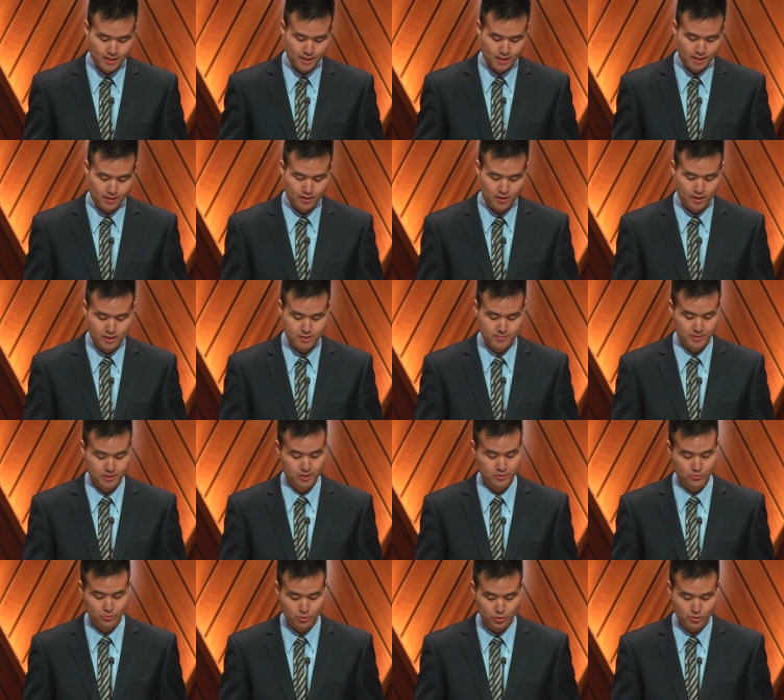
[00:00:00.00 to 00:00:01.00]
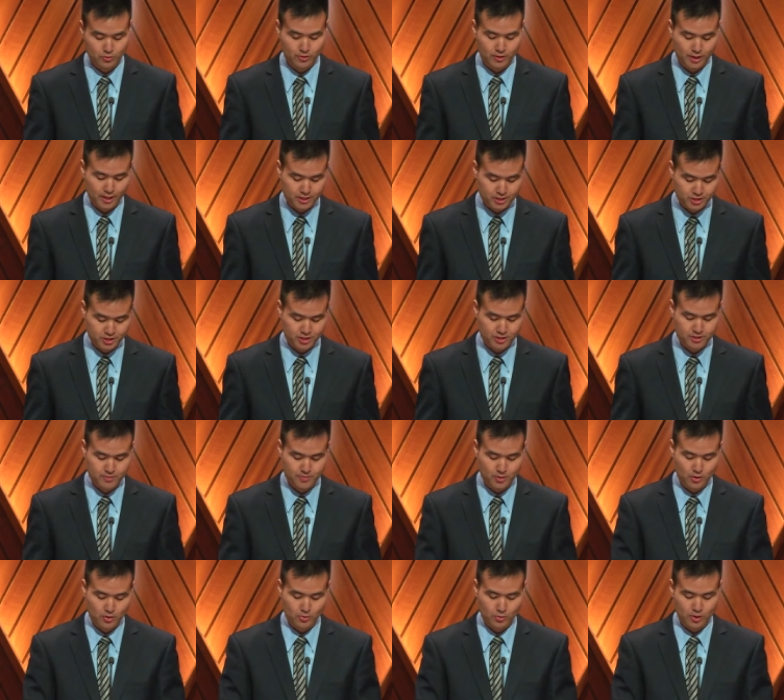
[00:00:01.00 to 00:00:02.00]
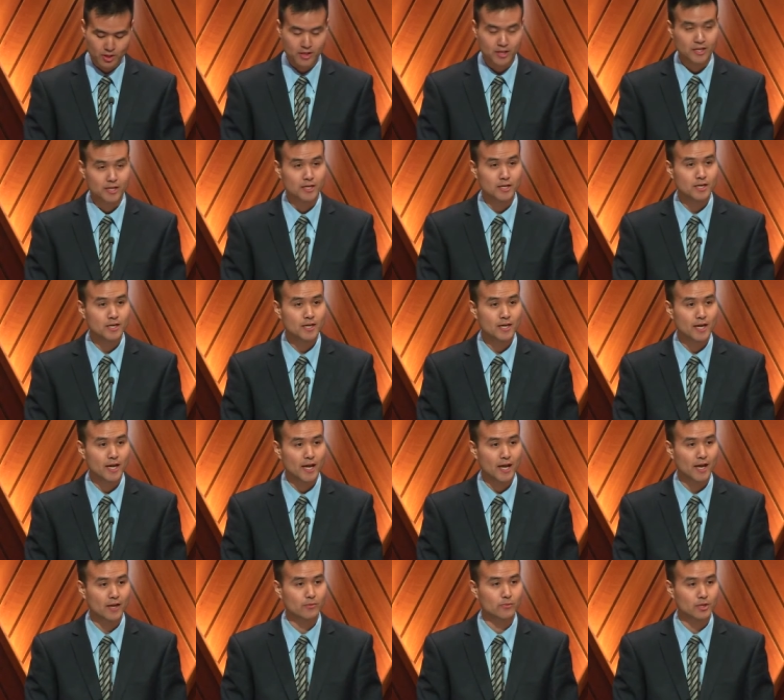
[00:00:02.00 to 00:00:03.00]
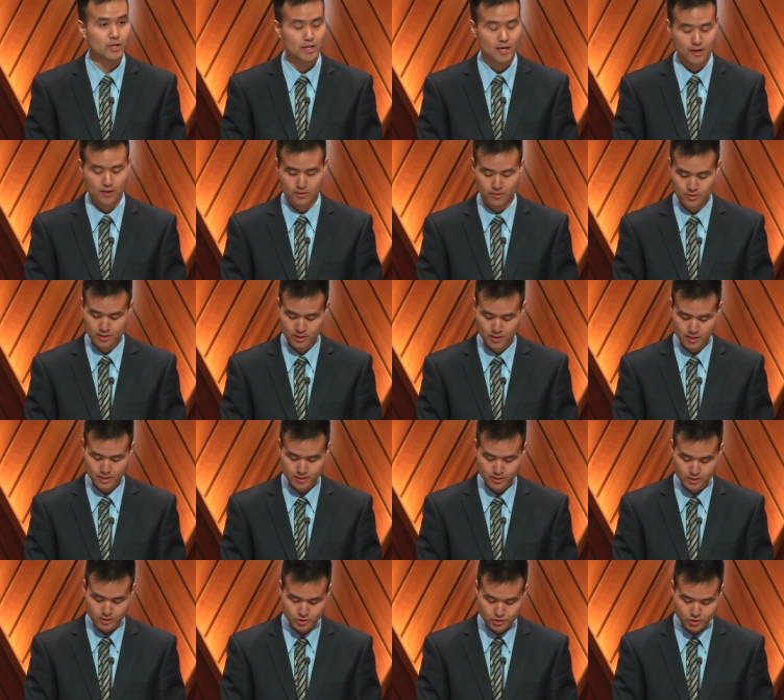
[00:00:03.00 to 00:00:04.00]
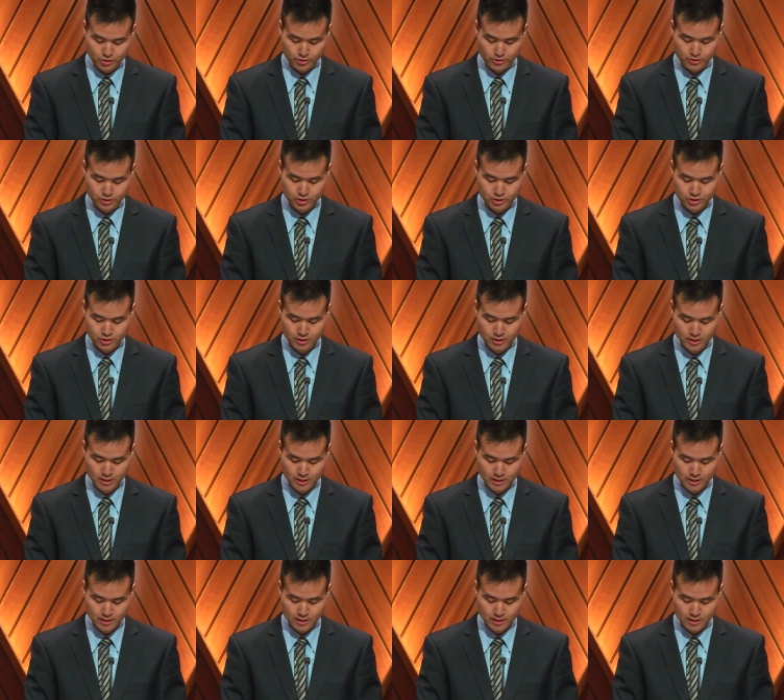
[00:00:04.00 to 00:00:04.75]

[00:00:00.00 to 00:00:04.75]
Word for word: it caused me to ruin relationships both within and without the church.